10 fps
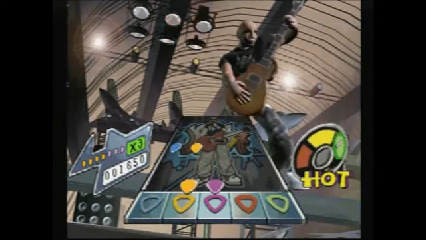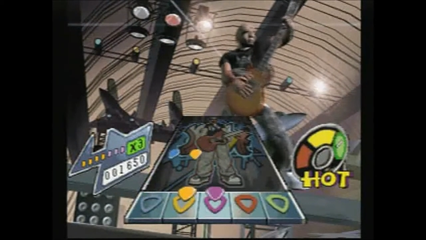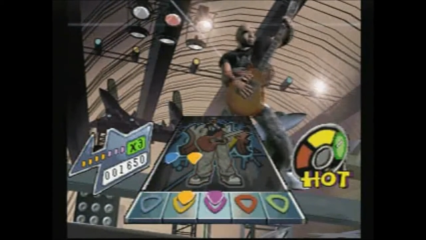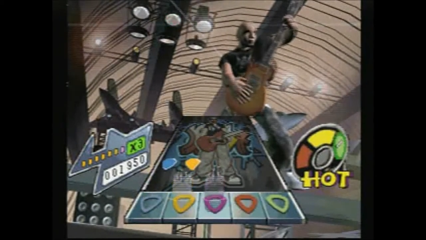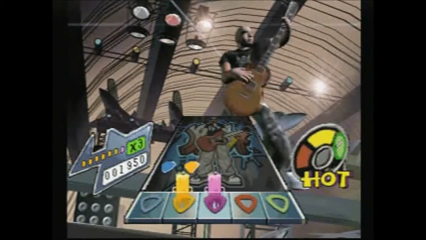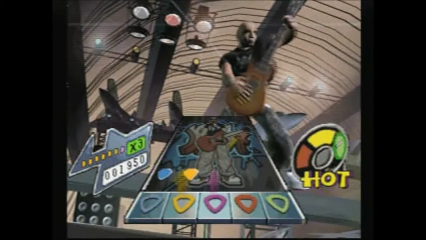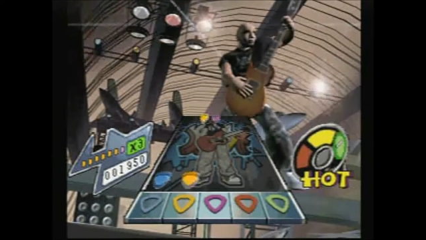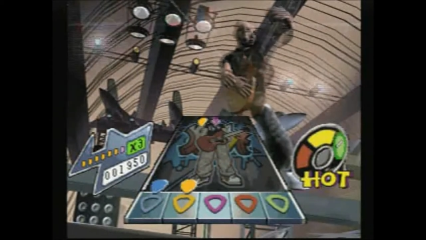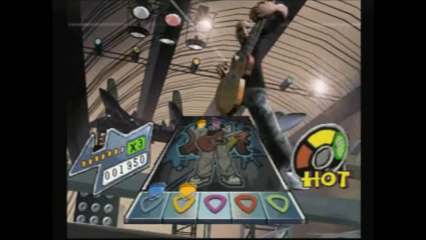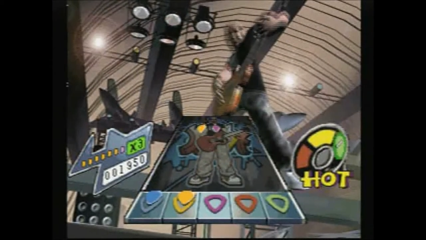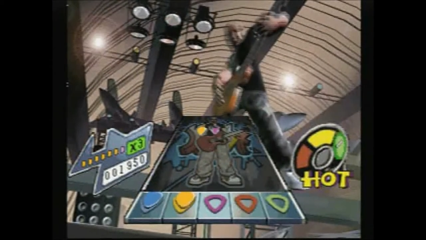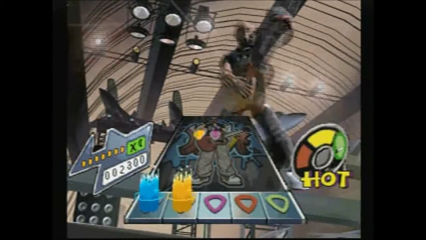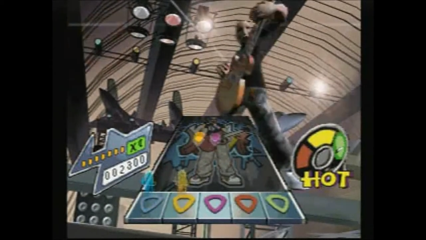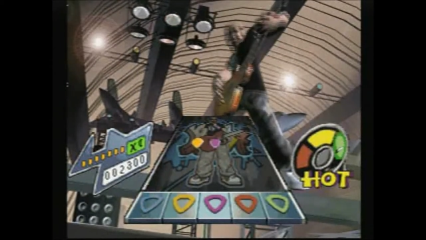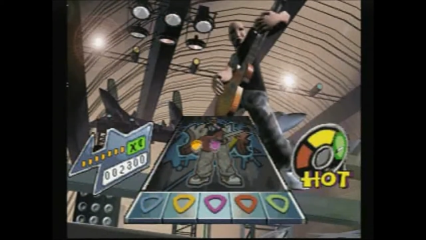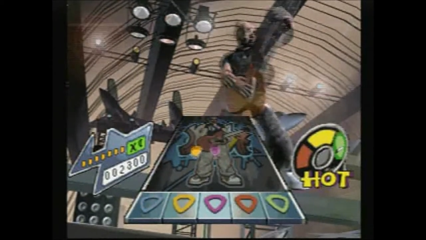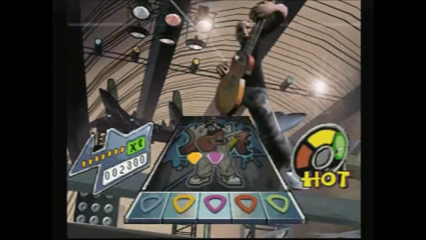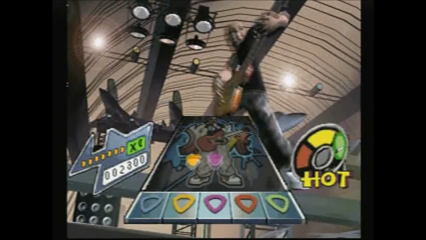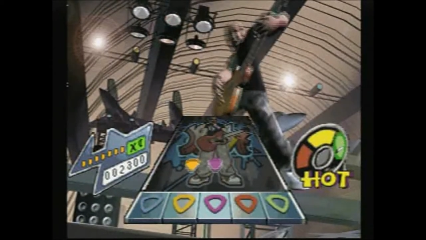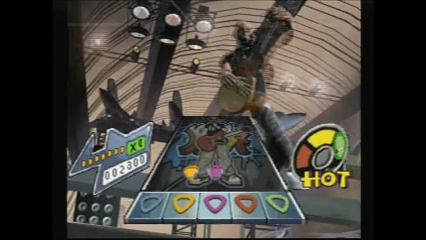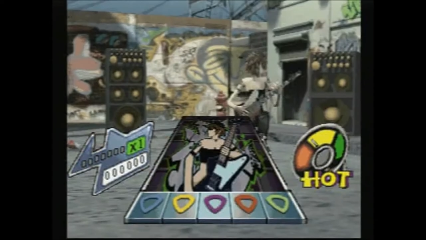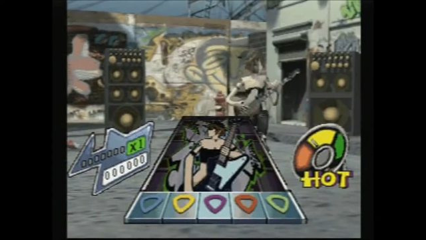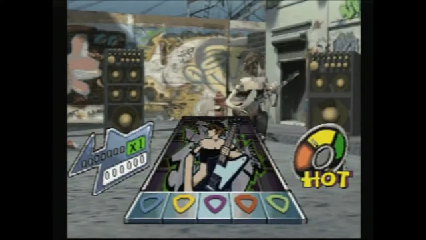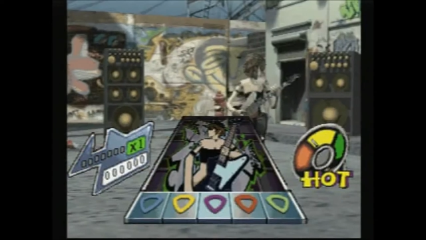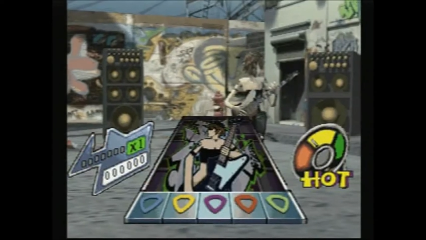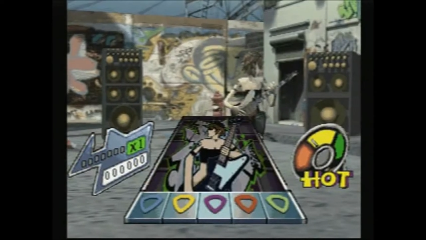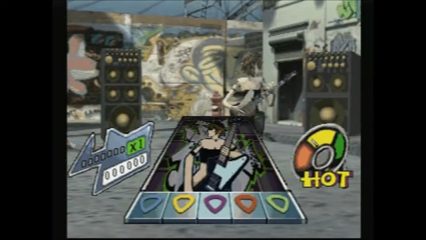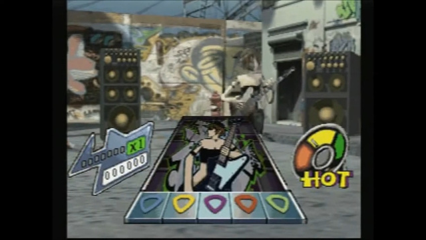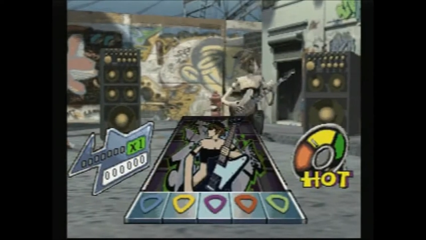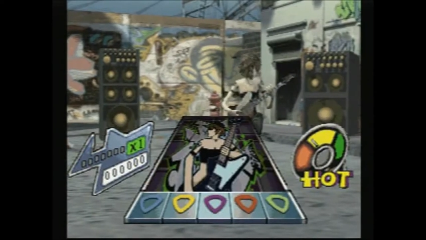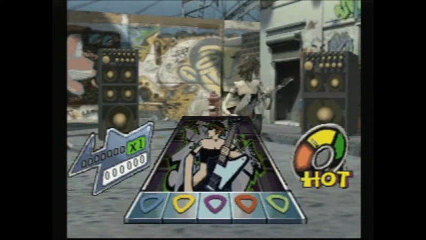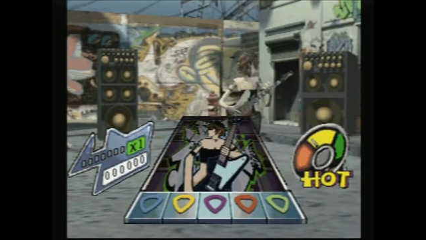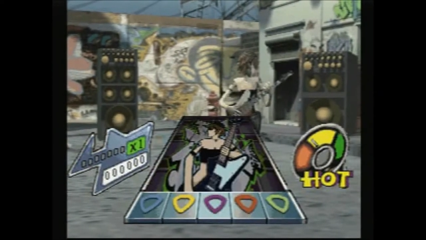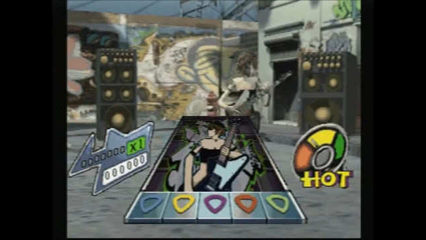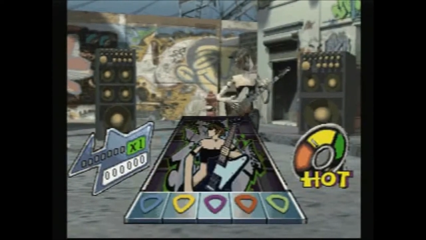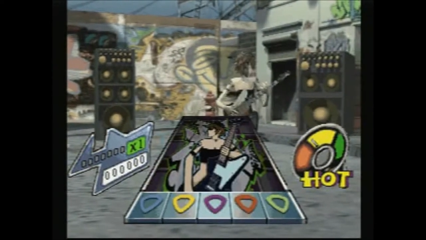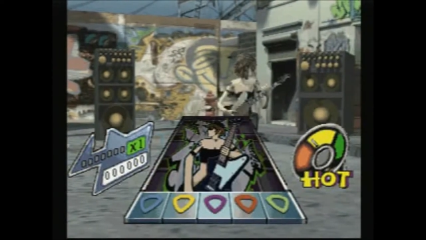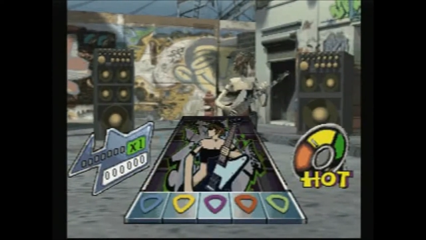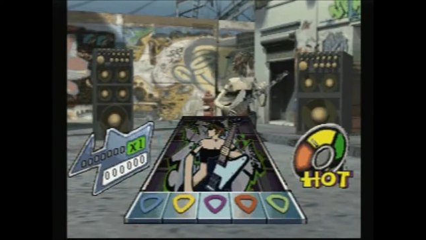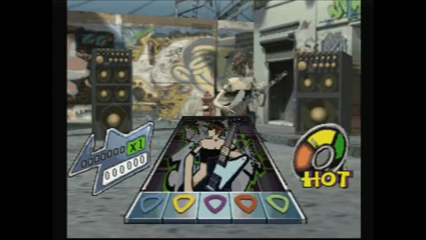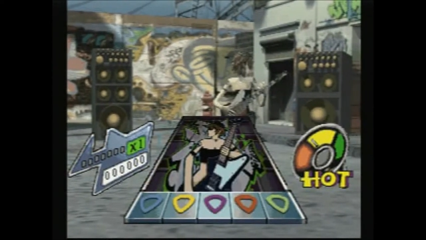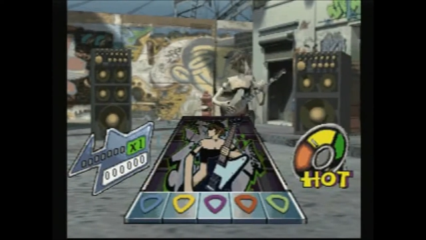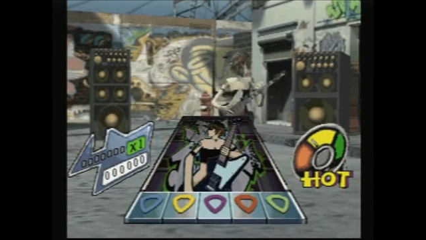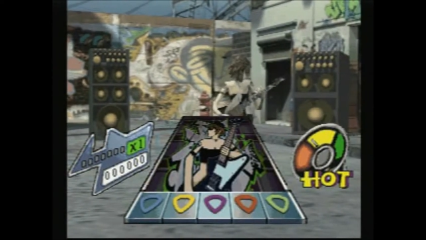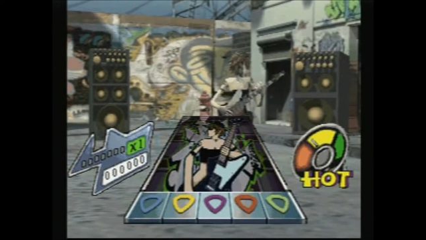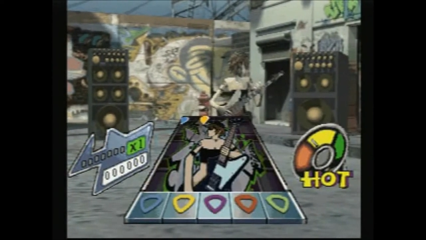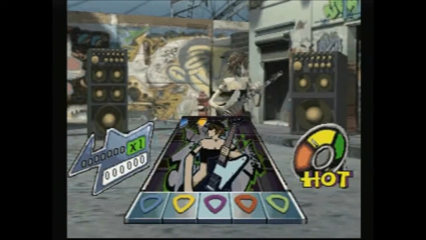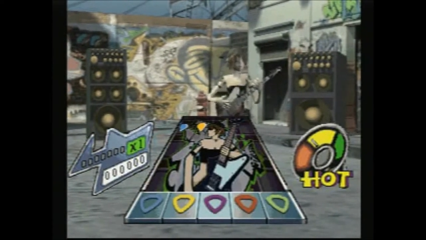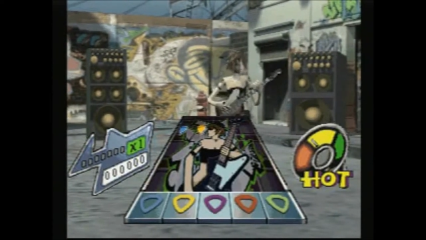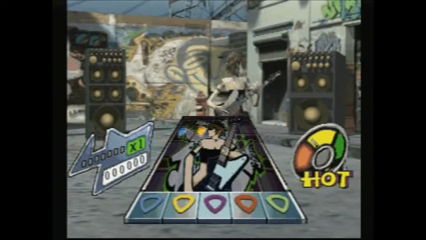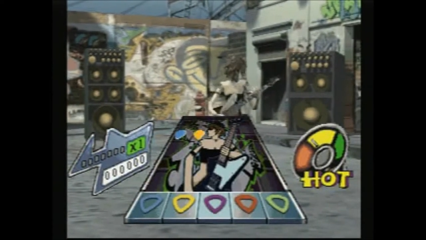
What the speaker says: Nobody's mouth can be seen.